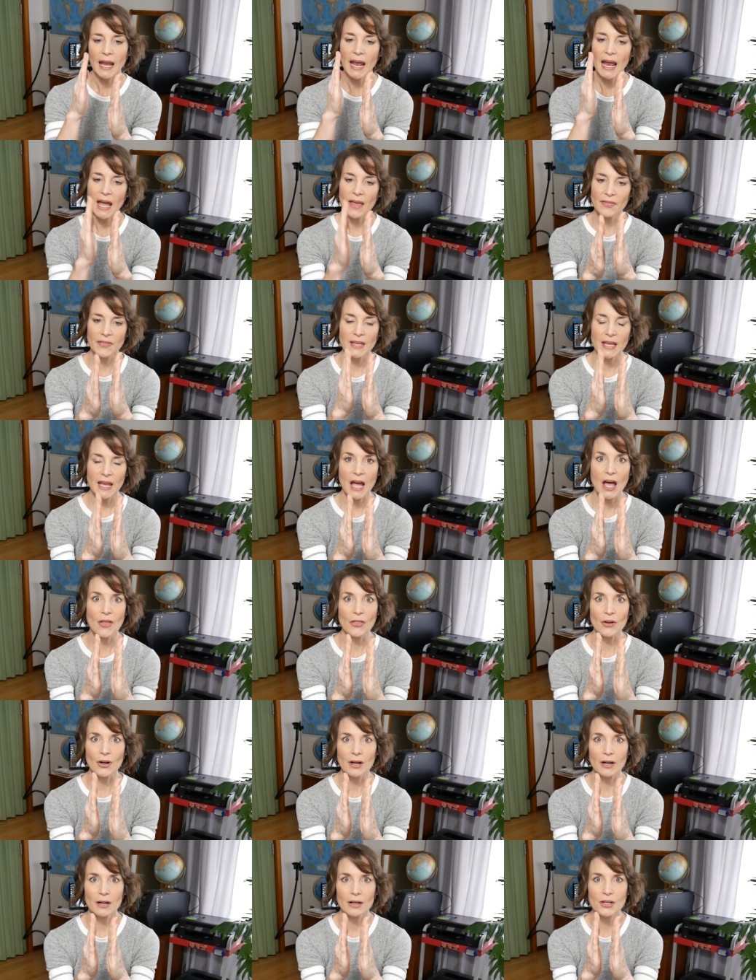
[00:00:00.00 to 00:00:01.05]
and the
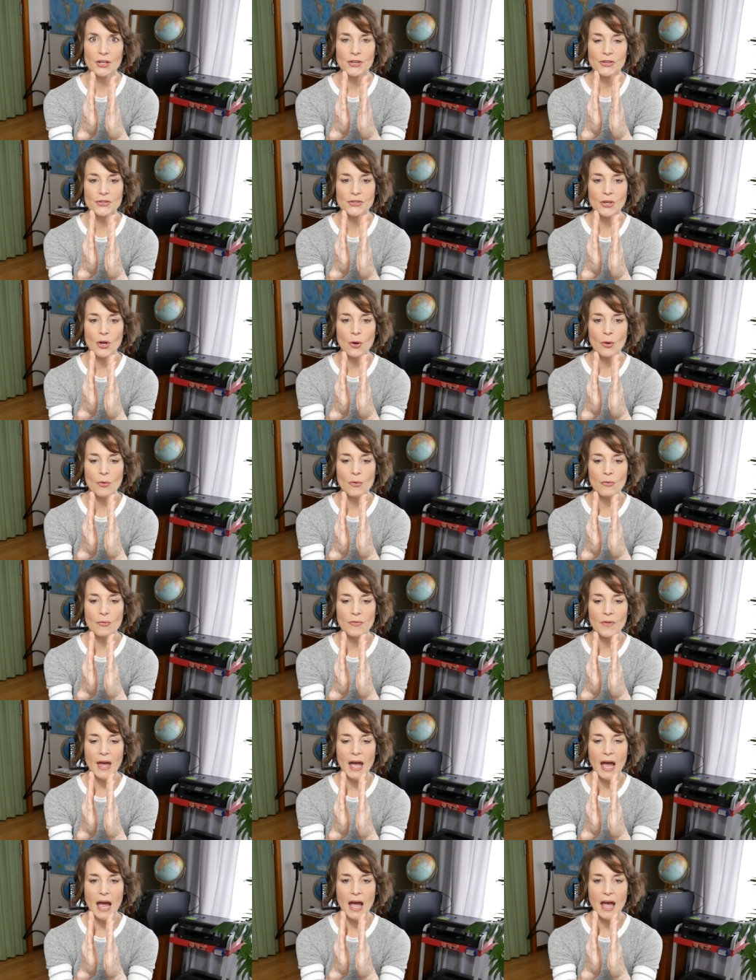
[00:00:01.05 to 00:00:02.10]
other so
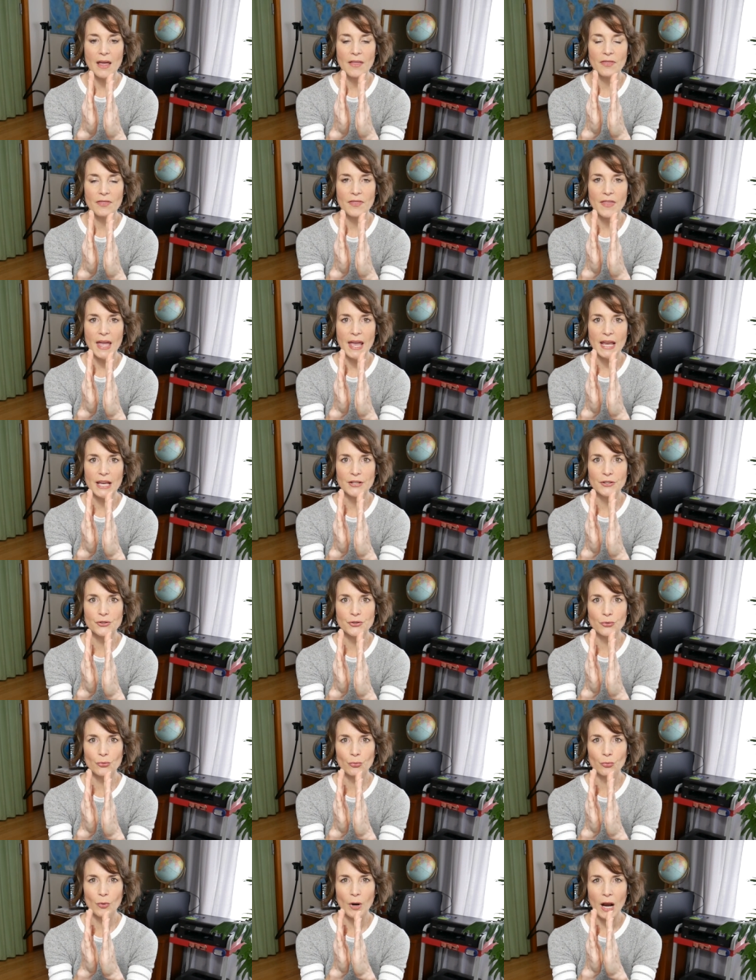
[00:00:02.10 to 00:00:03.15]
that they
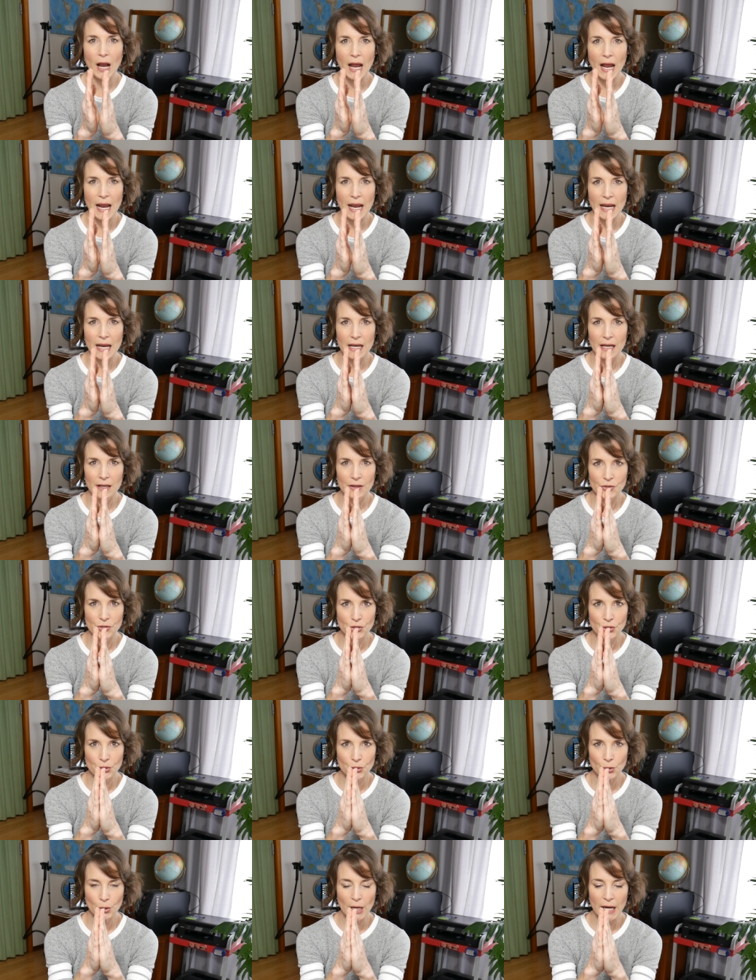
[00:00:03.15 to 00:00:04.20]
dry
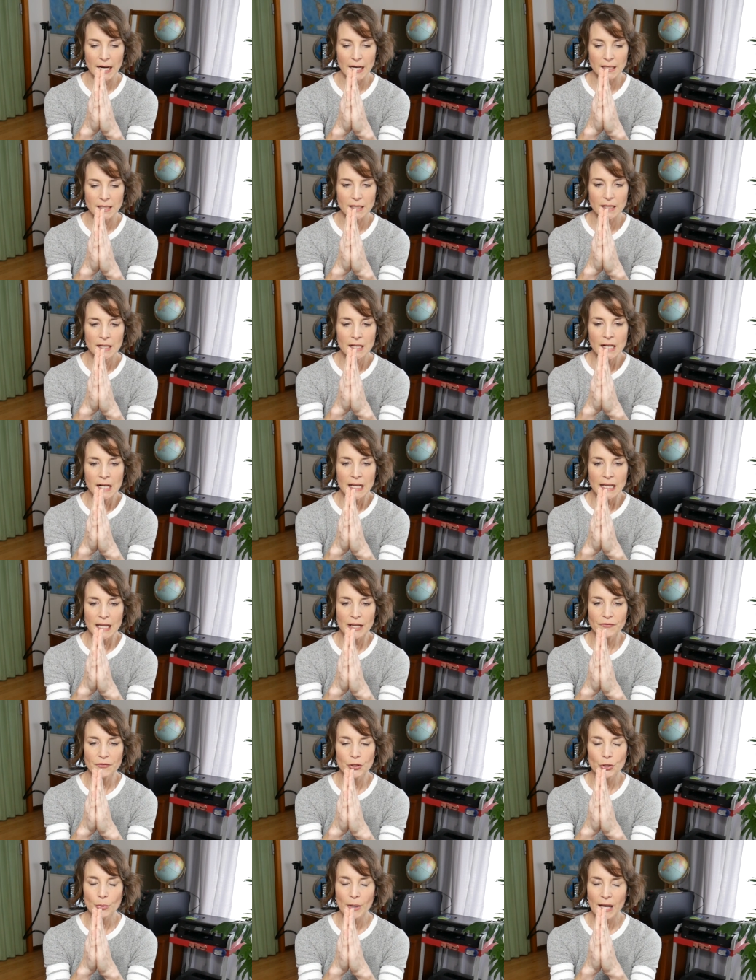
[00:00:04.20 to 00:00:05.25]
straight.
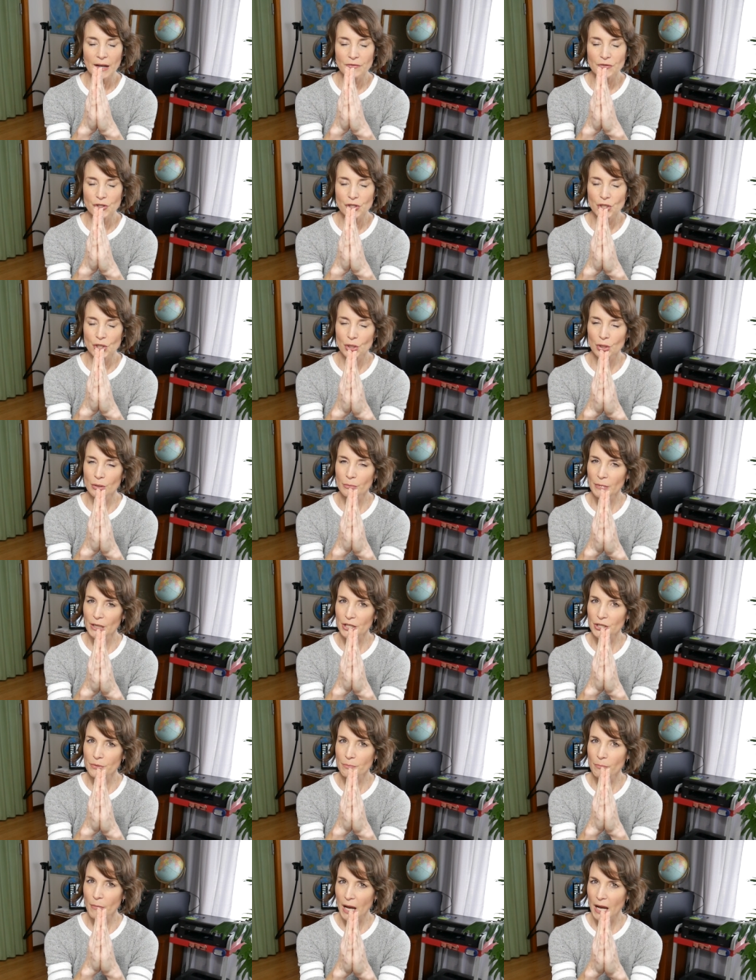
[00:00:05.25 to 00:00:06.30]
If you have too
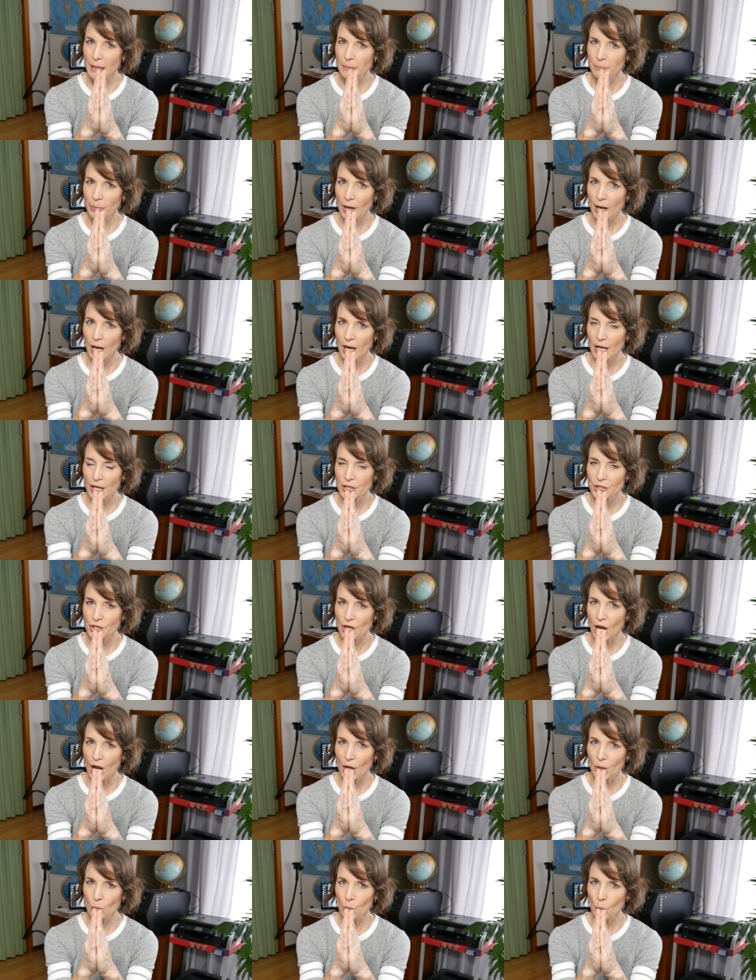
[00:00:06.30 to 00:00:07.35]
much Mod Podge
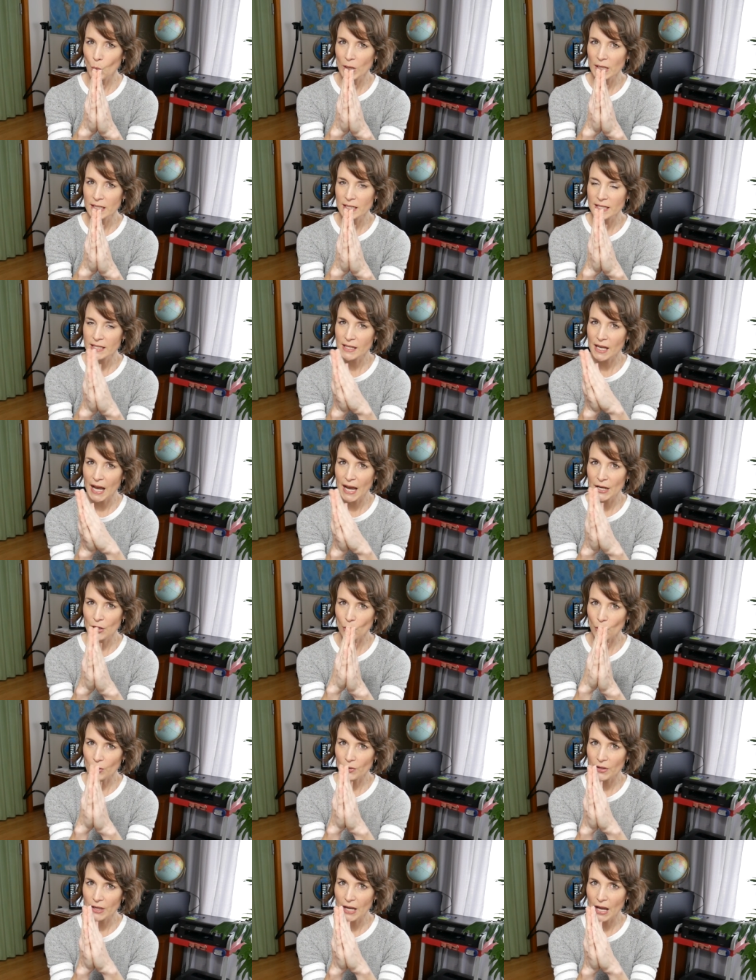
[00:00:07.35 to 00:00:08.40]
on one side
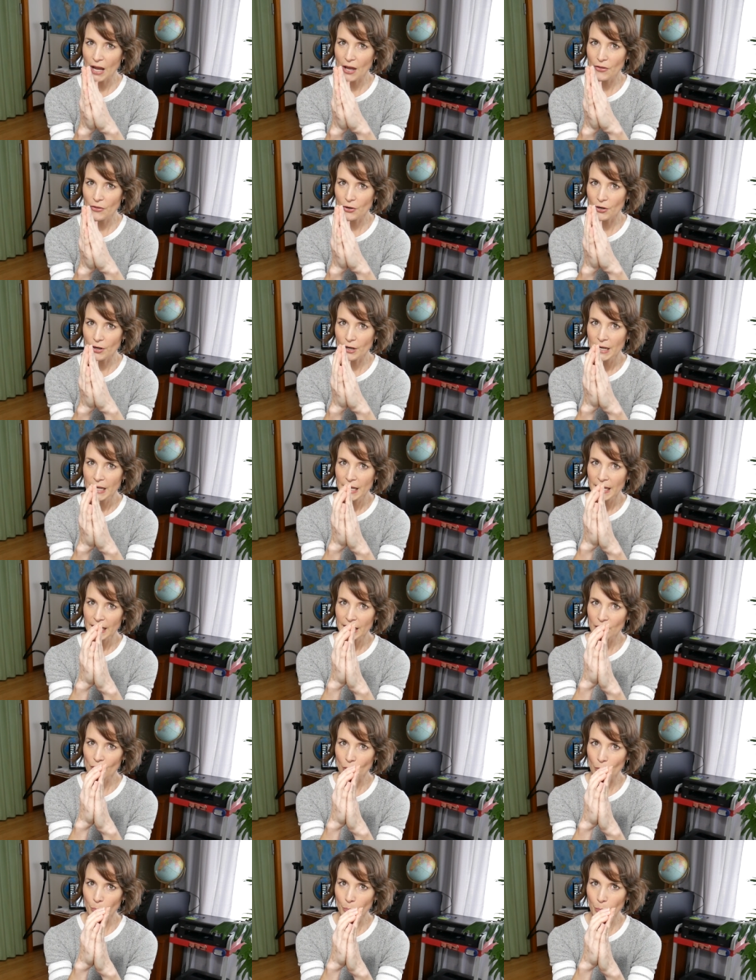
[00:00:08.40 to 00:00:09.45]
or the other,
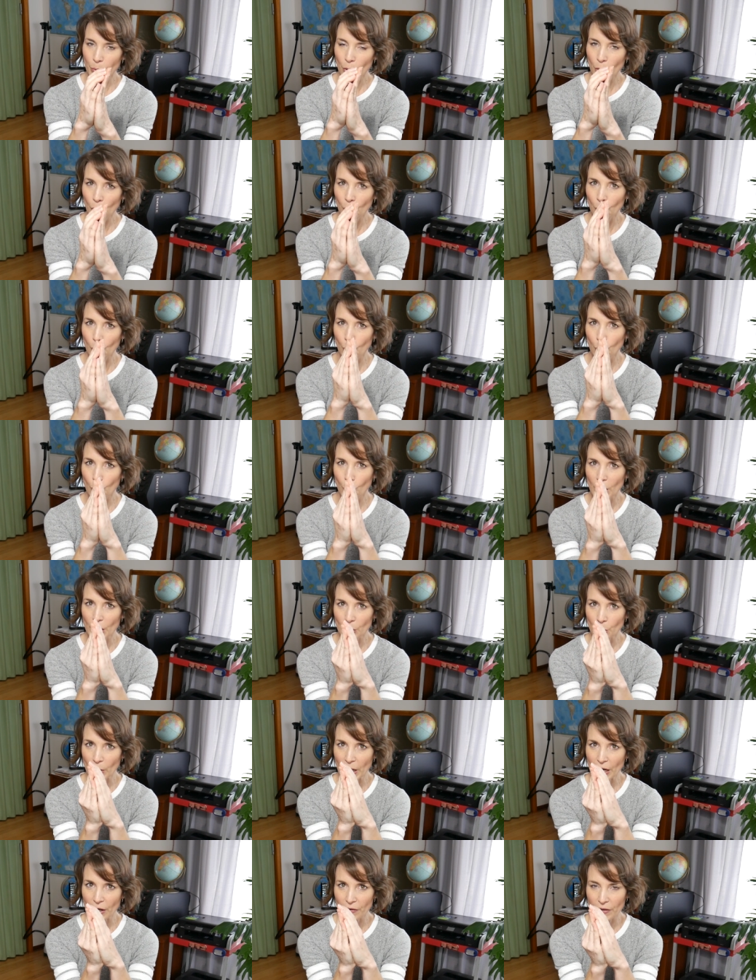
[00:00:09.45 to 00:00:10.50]
it'll pull
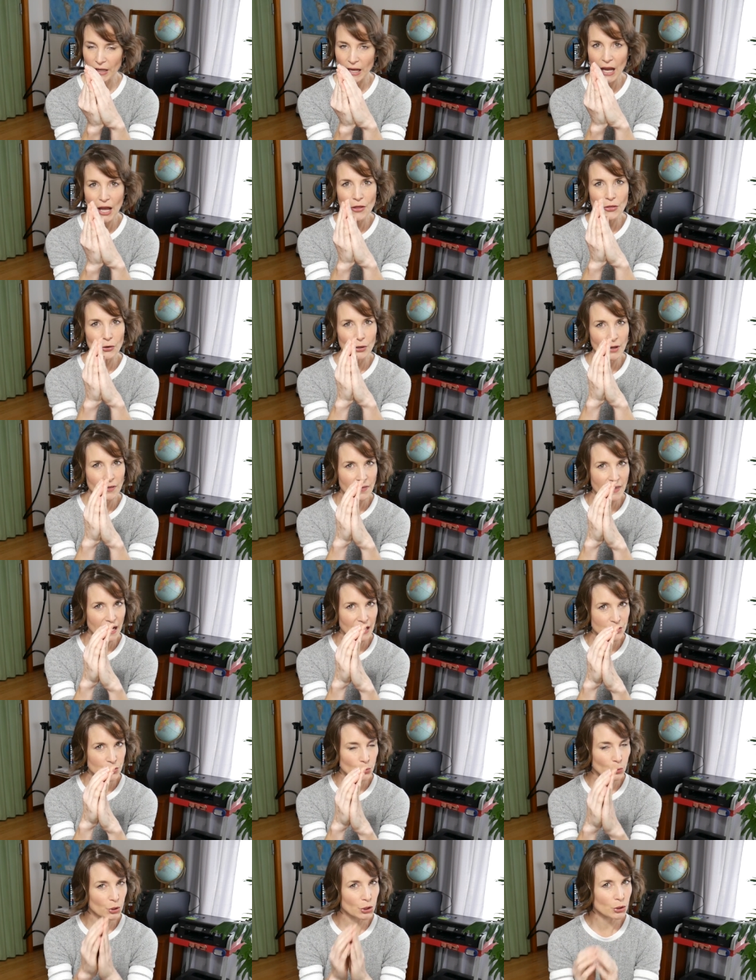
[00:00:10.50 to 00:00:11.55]
one way or the other, and
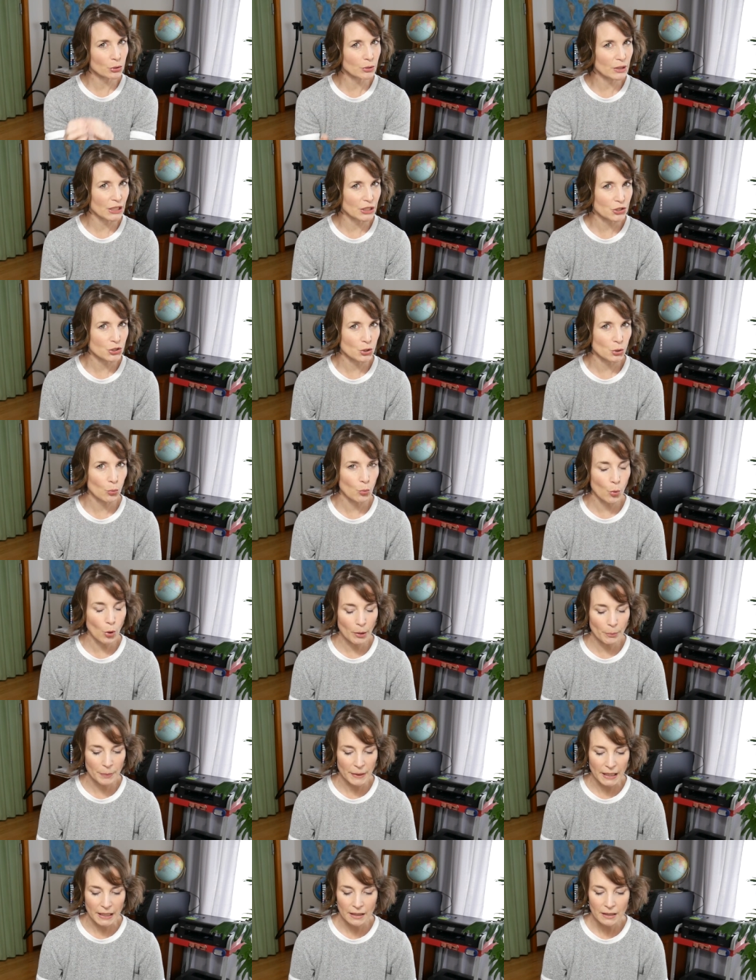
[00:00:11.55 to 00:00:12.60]
that's where you get your
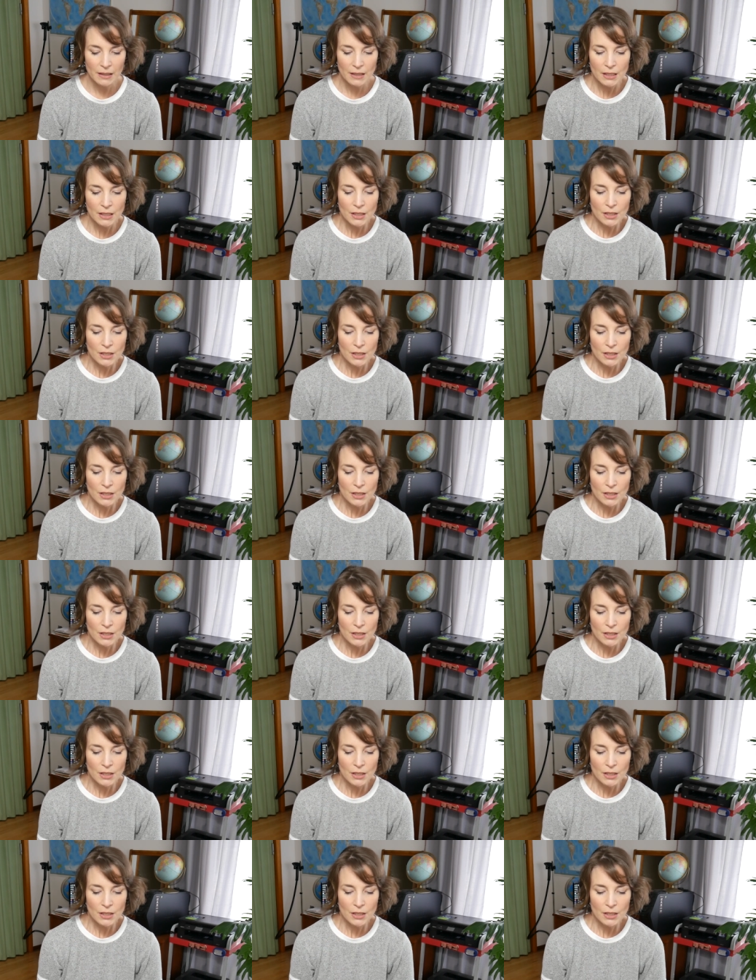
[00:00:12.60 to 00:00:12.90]
warping.